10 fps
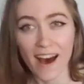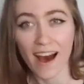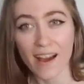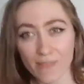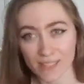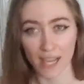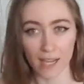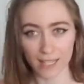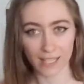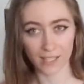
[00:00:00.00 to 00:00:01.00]
I was
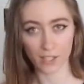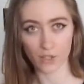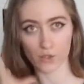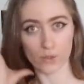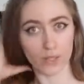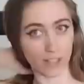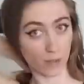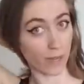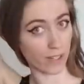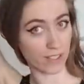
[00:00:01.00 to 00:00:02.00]
I like used to really like the
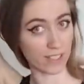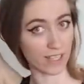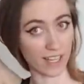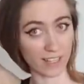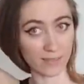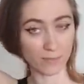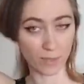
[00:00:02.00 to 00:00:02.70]
Raiders design